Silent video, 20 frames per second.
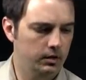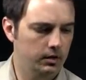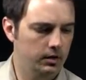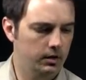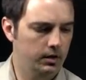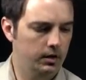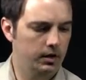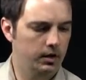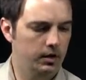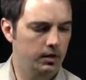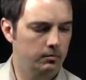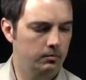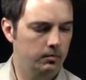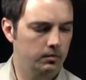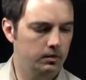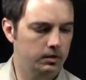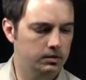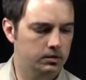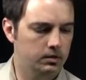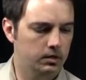um,
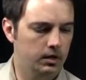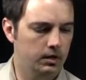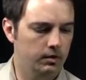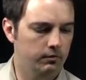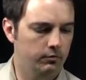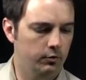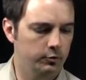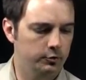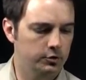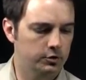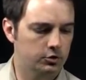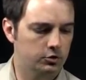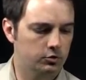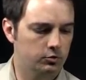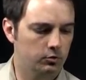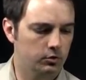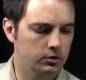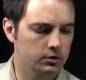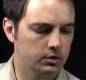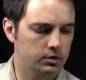let's say, a voltage
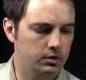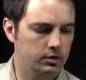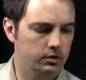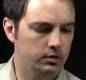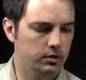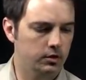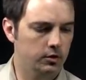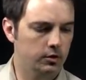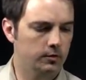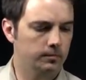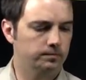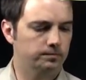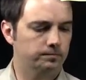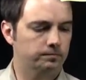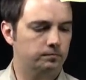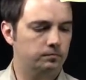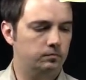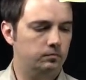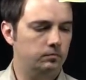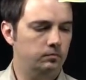source here
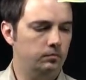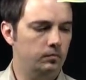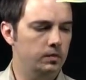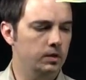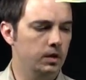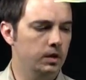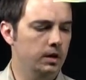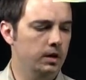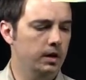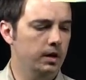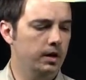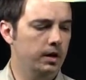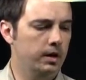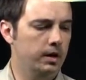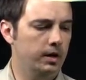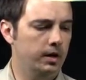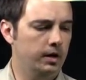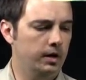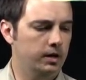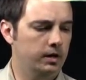
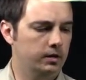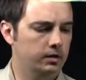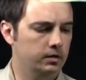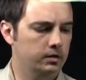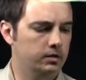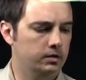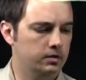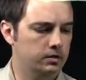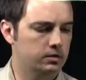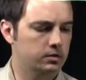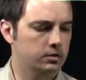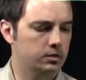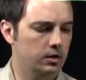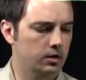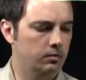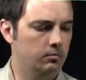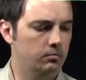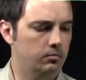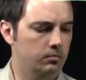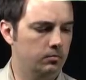and
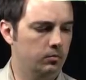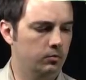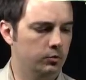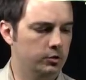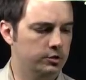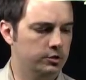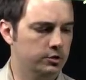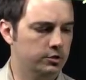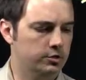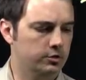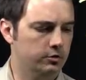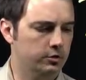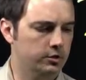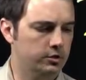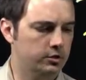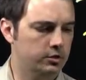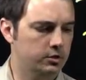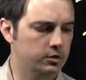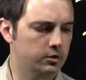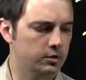some resistor in
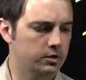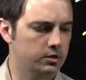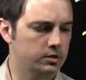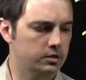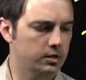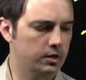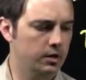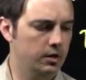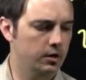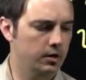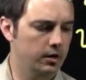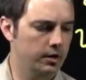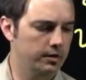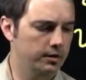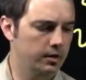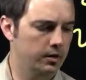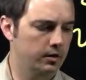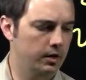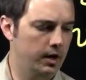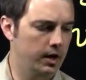series there, and
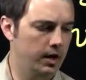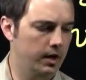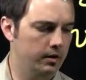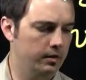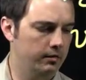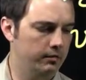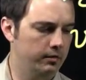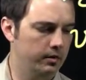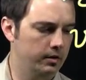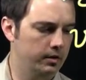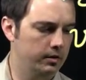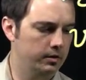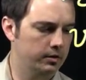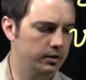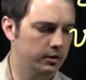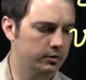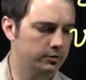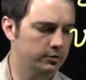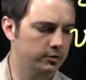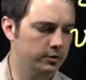then I had an
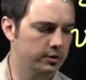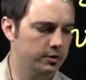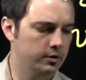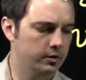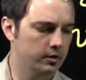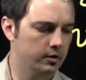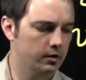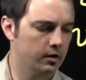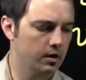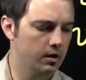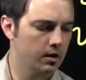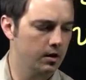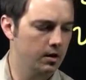inductor here